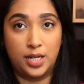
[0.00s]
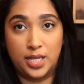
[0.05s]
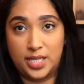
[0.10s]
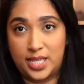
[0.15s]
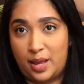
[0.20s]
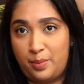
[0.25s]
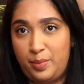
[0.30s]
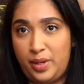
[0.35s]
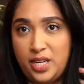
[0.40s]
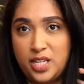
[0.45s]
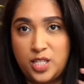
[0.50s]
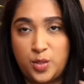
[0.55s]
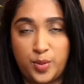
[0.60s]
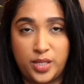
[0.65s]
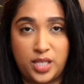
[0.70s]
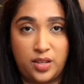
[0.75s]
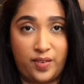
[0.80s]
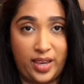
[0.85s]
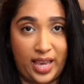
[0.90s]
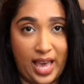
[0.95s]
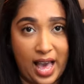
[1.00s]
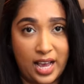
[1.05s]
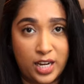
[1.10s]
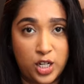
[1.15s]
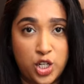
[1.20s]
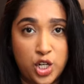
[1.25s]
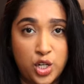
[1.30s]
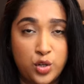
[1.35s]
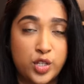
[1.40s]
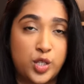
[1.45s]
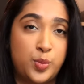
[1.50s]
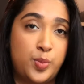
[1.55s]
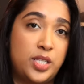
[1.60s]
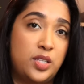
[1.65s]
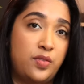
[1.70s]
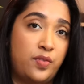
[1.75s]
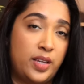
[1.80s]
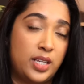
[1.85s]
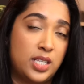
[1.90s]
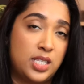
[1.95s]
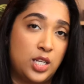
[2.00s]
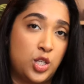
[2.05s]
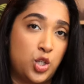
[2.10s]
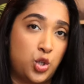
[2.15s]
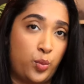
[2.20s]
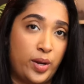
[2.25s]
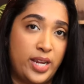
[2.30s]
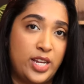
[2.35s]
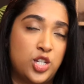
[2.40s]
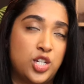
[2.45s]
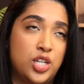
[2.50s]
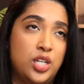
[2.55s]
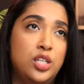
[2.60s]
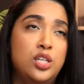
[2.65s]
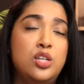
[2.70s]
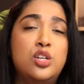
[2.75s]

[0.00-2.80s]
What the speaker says: Does that mean a specific action or specific situation?